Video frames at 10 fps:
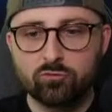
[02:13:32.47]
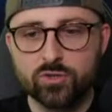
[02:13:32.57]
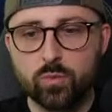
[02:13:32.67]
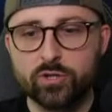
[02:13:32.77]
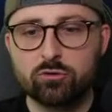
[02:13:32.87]

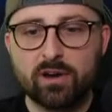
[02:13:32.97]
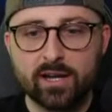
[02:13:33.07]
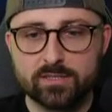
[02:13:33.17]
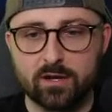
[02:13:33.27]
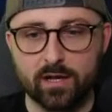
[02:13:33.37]
Ross, what is your
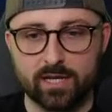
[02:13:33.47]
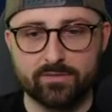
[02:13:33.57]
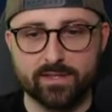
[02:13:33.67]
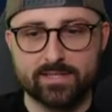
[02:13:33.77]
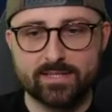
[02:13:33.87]
rank
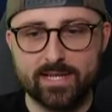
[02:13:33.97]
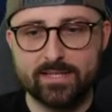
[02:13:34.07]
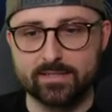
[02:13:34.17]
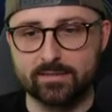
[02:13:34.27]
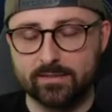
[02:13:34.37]
target for this
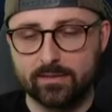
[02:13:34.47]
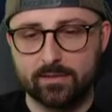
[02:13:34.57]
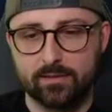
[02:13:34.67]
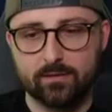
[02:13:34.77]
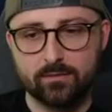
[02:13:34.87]
season?
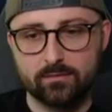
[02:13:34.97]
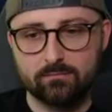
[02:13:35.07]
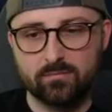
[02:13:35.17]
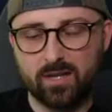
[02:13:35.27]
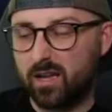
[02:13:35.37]

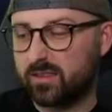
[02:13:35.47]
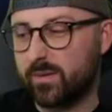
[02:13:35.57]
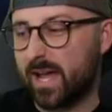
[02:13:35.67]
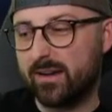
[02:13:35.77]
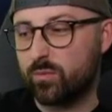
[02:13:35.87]
I
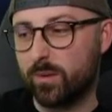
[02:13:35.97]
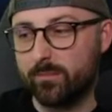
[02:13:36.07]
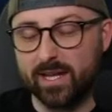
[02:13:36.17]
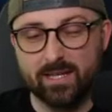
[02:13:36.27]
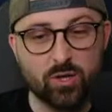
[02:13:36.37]
don't have
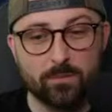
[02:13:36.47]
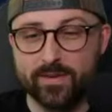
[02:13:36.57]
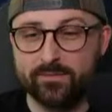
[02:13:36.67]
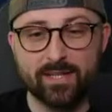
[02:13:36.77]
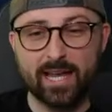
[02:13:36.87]
one, mate.
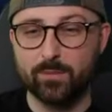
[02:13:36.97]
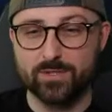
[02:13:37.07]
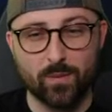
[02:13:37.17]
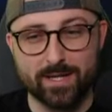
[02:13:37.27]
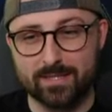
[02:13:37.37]
Top 50k
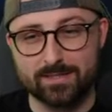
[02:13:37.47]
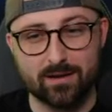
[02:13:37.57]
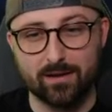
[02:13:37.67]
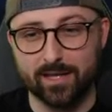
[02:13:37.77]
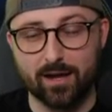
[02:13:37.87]
was always the
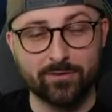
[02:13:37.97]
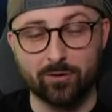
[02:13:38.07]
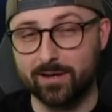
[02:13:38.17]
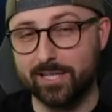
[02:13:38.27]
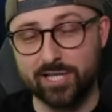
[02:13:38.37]
target. I've
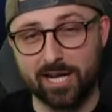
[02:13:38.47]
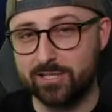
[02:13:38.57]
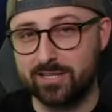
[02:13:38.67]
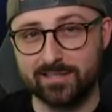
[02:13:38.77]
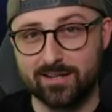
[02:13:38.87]
not really
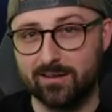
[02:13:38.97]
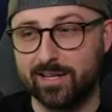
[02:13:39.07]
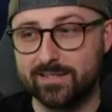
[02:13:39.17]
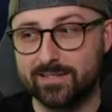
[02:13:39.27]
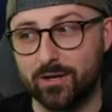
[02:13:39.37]
changed that
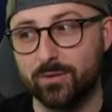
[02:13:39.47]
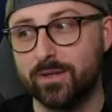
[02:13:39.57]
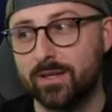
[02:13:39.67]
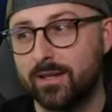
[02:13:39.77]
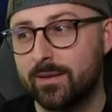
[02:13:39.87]
target,
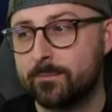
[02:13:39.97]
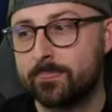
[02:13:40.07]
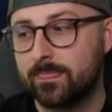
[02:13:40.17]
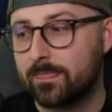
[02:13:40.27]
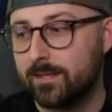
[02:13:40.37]
so
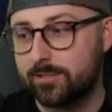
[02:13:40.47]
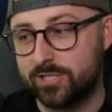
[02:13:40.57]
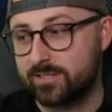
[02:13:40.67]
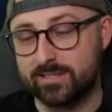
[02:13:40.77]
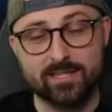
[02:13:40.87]

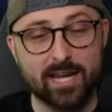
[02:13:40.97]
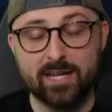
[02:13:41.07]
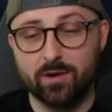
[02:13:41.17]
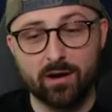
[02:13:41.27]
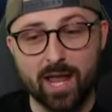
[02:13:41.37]
just to
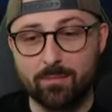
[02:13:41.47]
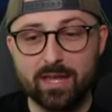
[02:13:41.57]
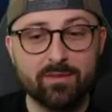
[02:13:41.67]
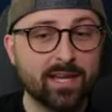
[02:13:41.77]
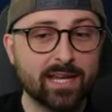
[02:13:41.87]
stay where I am.
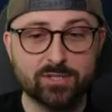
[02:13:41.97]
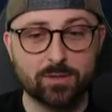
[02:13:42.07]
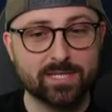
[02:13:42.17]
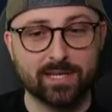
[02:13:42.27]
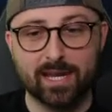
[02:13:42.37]
Like, if I can get
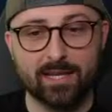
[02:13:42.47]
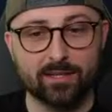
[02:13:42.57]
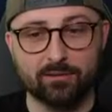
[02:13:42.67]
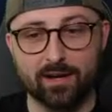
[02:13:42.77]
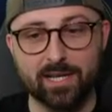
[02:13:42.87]
top 10k,
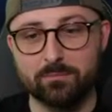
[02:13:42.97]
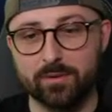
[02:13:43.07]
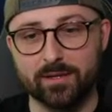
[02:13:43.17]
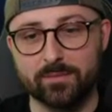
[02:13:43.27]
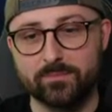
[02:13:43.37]
then
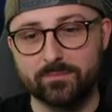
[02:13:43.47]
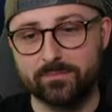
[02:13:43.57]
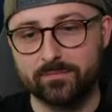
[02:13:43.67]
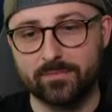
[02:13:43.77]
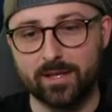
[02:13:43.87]
great. But
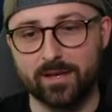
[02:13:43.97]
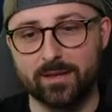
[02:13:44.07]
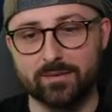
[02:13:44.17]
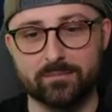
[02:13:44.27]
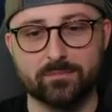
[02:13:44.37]

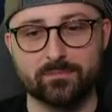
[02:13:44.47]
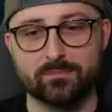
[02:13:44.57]
I